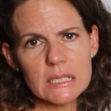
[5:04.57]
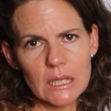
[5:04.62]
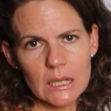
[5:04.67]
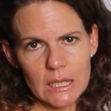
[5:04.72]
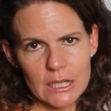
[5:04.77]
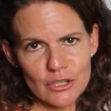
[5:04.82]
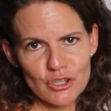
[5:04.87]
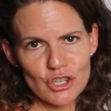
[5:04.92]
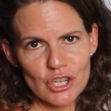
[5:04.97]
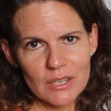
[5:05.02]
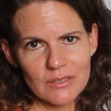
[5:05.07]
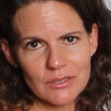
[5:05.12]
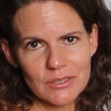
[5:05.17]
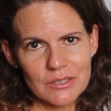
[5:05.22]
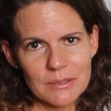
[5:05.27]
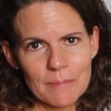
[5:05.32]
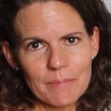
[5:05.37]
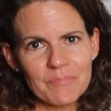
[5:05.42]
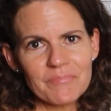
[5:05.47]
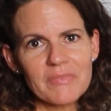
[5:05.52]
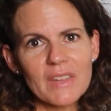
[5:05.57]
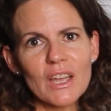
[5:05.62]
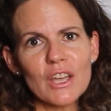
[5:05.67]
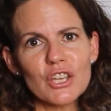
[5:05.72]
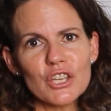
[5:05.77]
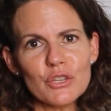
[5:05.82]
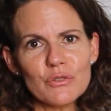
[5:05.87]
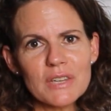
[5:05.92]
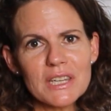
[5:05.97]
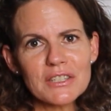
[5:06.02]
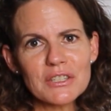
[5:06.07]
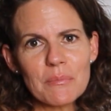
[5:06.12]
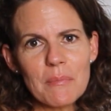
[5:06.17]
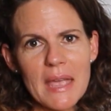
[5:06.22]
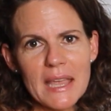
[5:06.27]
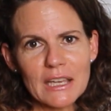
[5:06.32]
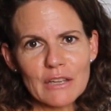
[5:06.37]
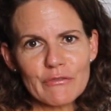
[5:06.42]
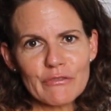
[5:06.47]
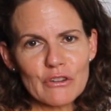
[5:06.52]
delicious. You need to
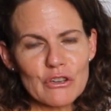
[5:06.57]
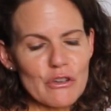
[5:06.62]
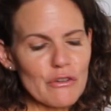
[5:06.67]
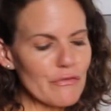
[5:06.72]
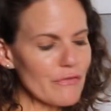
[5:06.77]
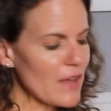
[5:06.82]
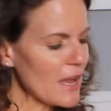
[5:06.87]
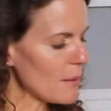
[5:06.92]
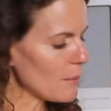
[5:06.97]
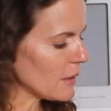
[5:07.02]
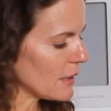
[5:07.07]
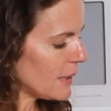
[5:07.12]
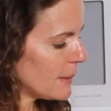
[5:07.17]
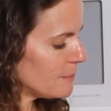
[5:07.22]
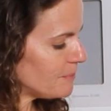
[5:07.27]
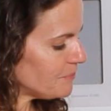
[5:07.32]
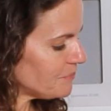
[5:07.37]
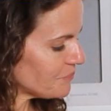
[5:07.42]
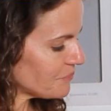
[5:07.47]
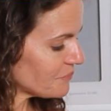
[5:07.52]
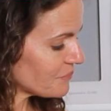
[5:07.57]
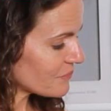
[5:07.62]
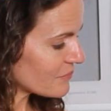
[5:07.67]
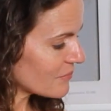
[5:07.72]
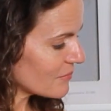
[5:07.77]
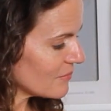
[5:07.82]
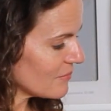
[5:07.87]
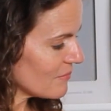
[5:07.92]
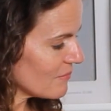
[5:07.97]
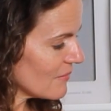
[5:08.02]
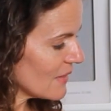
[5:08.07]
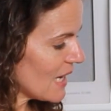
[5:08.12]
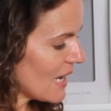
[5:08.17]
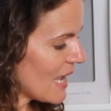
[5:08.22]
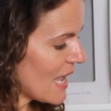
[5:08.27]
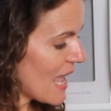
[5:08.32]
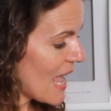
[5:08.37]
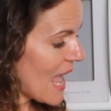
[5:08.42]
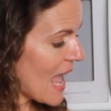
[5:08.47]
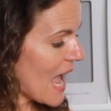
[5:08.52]
make it for your family.
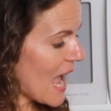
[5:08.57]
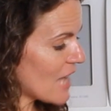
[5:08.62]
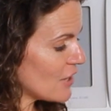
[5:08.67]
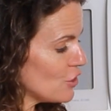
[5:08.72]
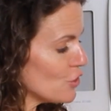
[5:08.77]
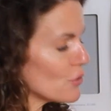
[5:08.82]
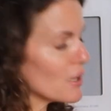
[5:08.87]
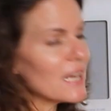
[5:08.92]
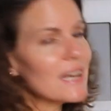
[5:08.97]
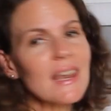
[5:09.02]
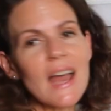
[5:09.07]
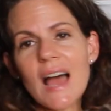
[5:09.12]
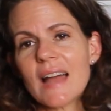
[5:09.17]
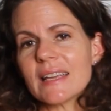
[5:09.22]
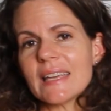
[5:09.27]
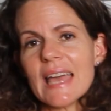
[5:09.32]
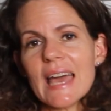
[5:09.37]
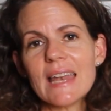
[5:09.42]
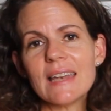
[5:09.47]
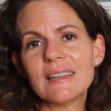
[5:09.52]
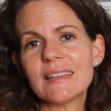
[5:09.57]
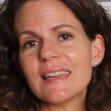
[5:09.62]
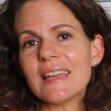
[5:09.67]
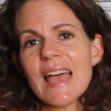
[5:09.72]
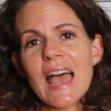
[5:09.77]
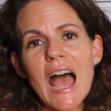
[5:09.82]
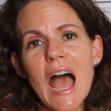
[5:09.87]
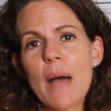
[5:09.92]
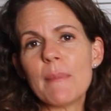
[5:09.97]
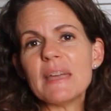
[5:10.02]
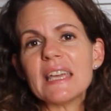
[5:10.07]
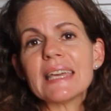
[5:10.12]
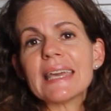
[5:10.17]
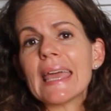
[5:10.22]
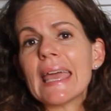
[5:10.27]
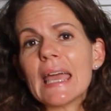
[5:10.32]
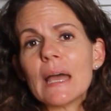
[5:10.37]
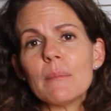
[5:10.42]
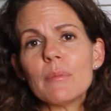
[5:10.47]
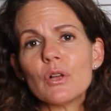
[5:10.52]
And you cannot get, I mean,
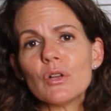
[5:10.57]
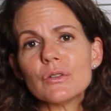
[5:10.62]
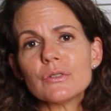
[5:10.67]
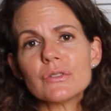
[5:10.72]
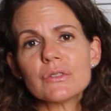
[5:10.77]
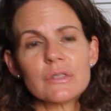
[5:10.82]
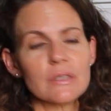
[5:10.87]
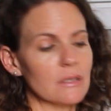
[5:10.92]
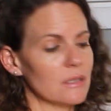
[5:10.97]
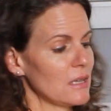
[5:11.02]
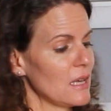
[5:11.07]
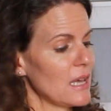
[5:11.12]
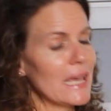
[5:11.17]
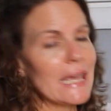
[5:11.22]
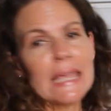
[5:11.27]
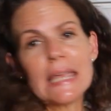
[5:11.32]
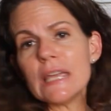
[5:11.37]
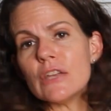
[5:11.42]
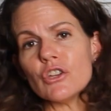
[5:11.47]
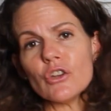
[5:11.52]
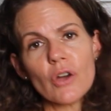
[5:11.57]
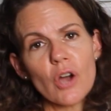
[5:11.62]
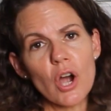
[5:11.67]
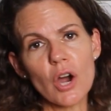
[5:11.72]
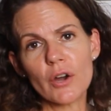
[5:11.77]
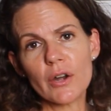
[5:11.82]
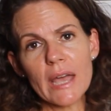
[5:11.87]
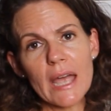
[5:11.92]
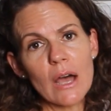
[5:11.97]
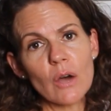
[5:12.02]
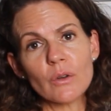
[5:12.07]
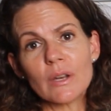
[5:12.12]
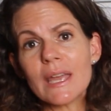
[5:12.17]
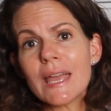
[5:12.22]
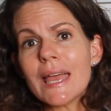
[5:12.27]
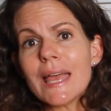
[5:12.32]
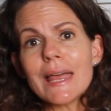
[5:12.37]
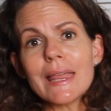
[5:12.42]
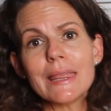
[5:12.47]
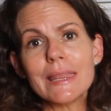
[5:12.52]
Campbell's, eat your heart out.
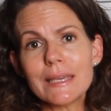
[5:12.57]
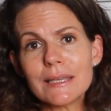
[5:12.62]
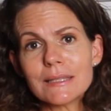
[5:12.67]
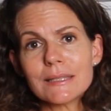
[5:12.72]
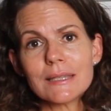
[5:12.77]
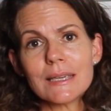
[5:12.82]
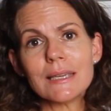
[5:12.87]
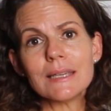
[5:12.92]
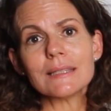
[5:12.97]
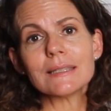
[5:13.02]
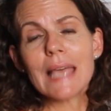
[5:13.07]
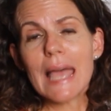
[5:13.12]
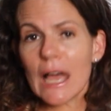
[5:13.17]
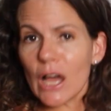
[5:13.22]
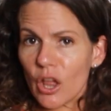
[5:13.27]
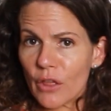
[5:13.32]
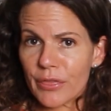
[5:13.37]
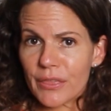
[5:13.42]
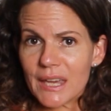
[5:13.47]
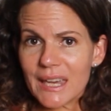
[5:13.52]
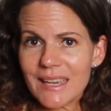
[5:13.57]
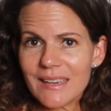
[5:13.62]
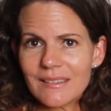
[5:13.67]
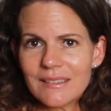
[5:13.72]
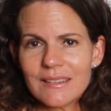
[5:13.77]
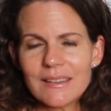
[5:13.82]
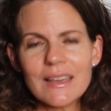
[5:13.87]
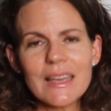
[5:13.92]
This is healthy.